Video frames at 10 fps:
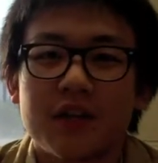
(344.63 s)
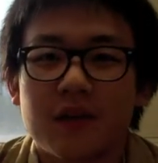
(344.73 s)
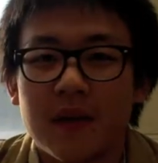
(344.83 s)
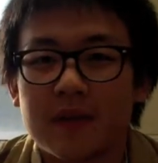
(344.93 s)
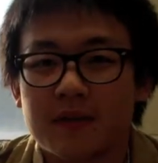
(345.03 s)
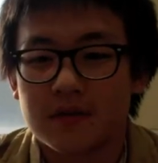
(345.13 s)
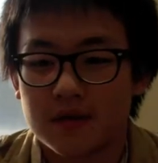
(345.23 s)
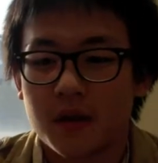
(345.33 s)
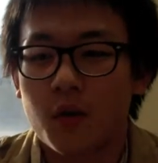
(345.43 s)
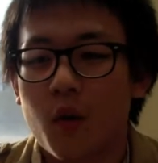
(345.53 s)
So
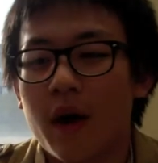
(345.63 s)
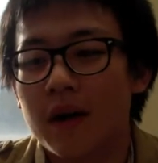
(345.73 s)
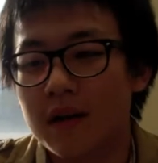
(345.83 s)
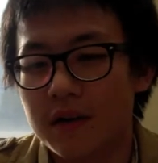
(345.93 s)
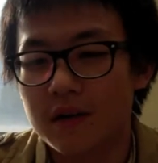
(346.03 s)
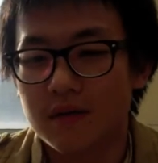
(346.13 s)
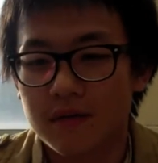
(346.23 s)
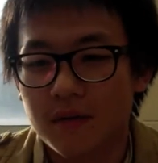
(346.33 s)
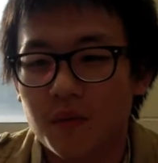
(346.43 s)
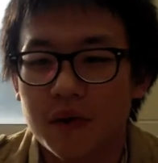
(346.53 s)
that's quite
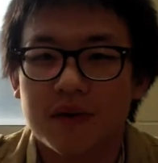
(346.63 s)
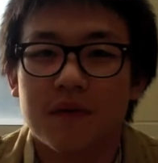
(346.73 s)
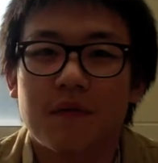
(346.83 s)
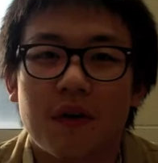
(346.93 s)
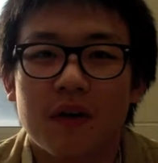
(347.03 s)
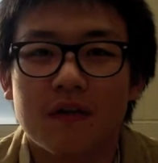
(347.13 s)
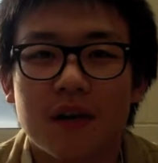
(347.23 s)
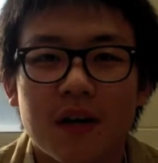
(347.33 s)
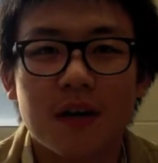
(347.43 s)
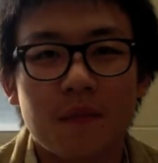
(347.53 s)
different
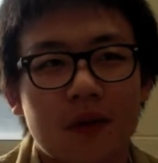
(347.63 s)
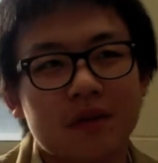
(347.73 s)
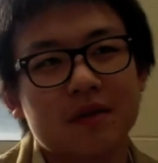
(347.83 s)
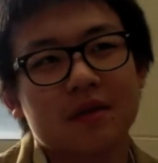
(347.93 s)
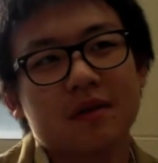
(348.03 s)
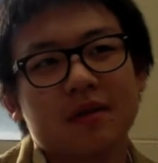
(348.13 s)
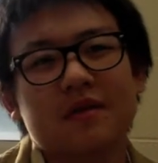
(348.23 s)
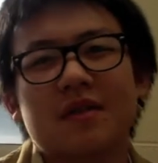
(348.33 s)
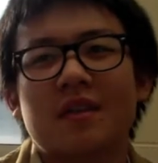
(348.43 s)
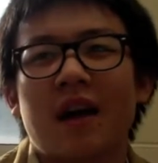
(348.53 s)
because
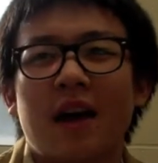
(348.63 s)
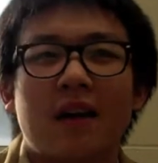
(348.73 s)
just